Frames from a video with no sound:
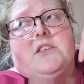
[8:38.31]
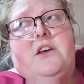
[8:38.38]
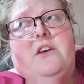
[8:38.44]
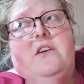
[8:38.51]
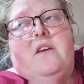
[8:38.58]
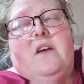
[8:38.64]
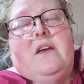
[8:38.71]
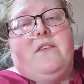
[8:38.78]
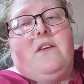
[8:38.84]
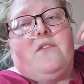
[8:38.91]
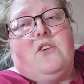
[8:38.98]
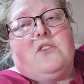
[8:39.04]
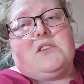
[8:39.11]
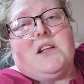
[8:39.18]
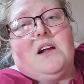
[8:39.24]
So if
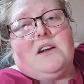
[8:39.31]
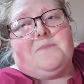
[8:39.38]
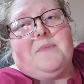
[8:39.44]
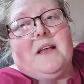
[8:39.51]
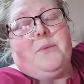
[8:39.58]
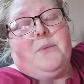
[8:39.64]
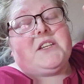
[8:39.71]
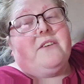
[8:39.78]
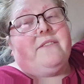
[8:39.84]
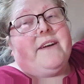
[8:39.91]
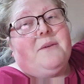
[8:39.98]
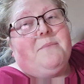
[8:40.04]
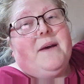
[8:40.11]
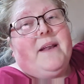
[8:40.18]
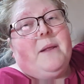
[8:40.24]
you've got Stars Play, which I
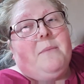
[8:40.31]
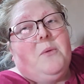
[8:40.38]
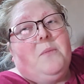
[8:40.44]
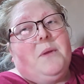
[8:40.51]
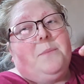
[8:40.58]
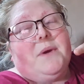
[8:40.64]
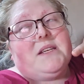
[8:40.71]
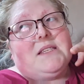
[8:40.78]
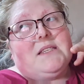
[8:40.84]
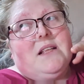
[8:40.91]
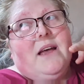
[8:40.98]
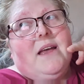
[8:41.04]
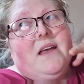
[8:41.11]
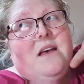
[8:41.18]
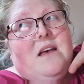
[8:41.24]
recommend at the moment because
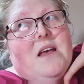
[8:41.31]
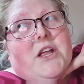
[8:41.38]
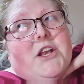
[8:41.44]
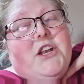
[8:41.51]
it's like